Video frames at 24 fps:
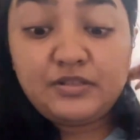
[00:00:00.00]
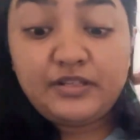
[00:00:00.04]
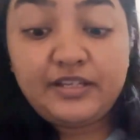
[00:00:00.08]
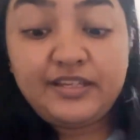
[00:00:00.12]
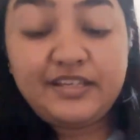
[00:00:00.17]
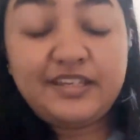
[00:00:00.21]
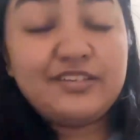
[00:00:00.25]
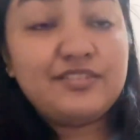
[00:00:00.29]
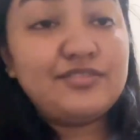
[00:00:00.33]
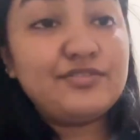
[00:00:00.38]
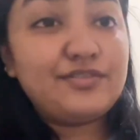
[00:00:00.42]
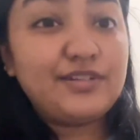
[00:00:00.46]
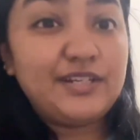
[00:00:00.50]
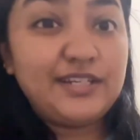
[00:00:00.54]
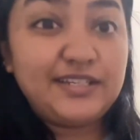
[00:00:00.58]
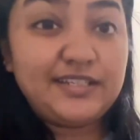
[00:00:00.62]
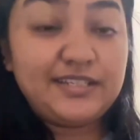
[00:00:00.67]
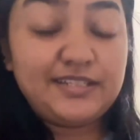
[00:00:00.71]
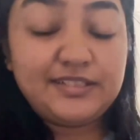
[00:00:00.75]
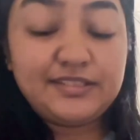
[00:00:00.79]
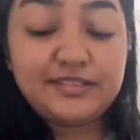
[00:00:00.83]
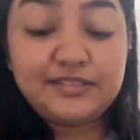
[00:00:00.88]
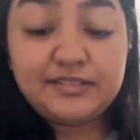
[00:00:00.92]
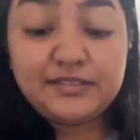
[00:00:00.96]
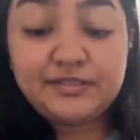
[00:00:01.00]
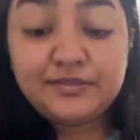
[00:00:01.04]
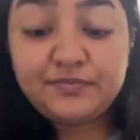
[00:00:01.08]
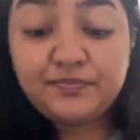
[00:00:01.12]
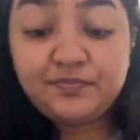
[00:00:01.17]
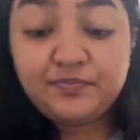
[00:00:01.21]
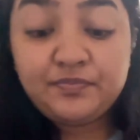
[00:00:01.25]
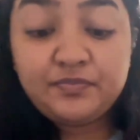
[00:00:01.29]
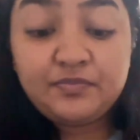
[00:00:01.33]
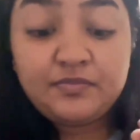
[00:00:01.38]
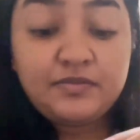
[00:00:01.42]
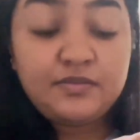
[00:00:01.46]
I can drink it.
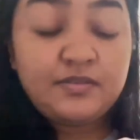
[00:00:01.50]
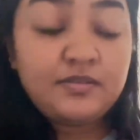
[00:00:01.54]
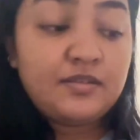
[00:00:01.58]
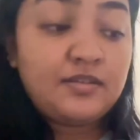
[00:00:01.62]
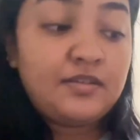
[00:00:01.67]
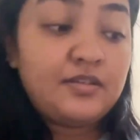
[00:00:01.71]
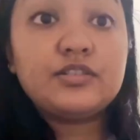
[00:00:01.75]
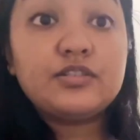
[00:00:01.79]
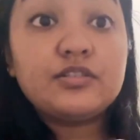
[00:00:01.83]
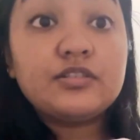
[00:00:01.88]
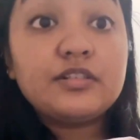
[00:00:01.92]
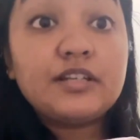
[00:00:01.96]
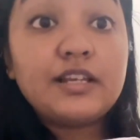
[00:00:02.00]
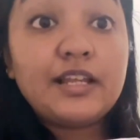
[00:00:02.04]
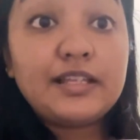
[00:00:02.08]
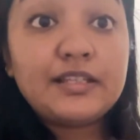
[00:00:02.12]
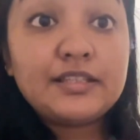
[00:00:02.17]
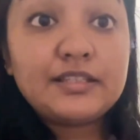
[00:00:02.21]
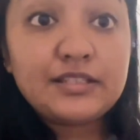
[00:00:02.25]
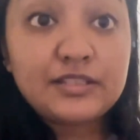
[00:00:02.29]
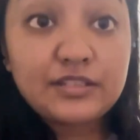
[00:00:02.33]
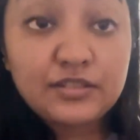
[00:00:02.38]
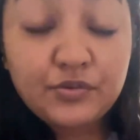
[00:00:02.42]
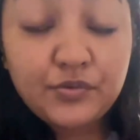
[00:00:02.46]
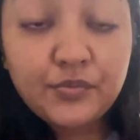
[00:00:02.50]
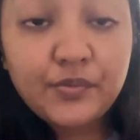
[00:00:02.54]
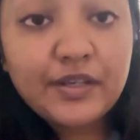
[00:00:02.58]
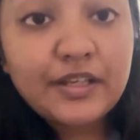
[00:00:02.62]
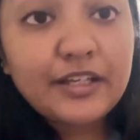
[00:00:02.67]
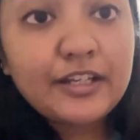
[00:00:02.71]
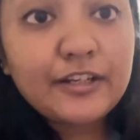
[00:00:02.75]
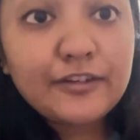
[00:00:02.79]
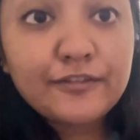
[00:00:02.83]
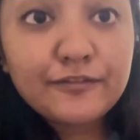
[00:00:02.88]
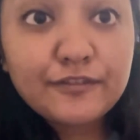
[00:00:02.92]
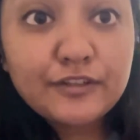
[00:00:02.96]
Let's
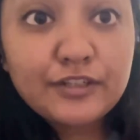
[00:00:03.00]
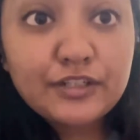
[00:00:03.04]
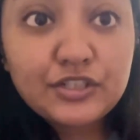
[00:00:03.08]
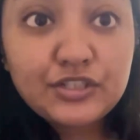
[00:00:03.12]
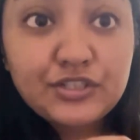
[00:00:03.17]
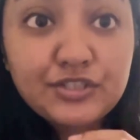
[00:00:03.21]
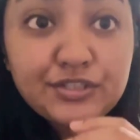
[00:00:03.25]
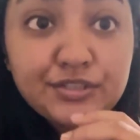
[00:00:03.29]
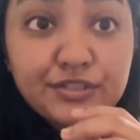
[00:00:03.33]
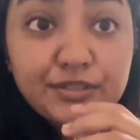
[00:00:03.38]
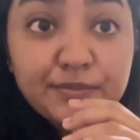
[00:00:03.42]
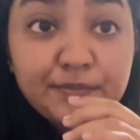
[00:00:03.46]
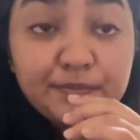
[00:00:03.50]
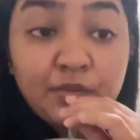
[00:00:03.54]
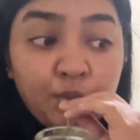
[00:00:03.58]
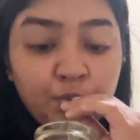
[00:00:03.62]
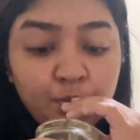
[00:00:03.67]
quickly finish it up.